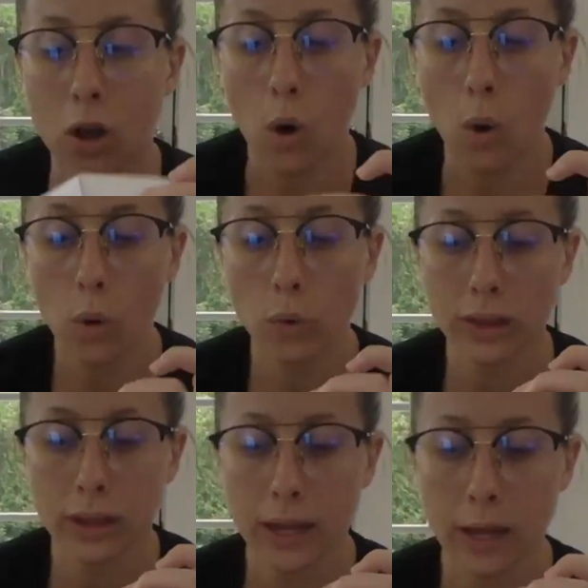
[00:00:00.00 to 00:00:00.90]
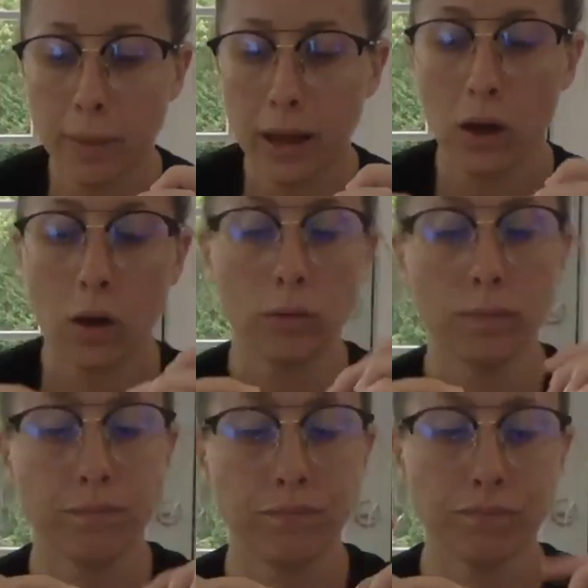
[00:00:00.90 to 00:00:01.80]
Only about
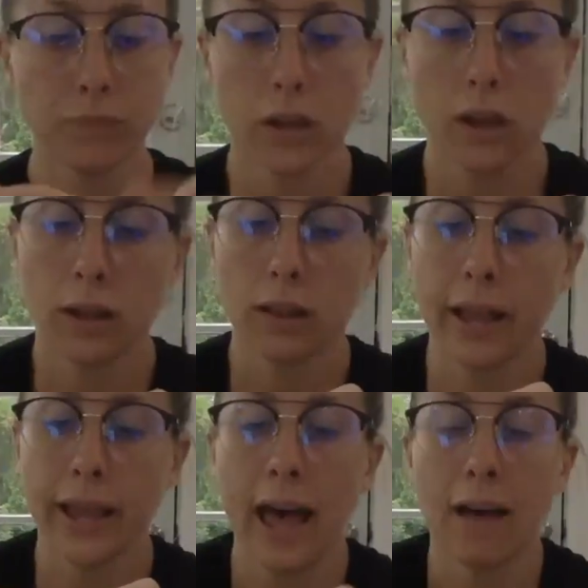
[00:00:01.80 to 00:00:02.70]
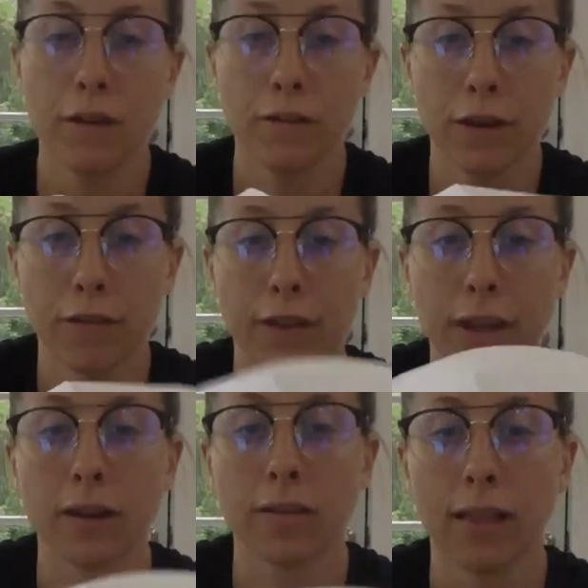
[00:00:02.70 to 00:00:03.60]
like half of your
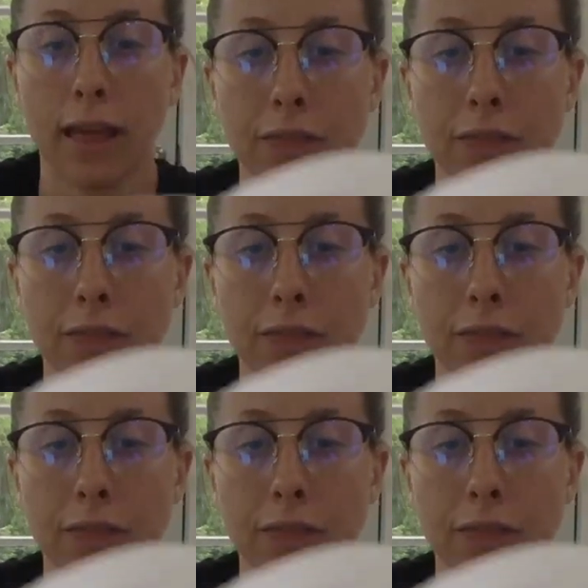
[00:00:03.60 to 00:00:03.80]
finger's length,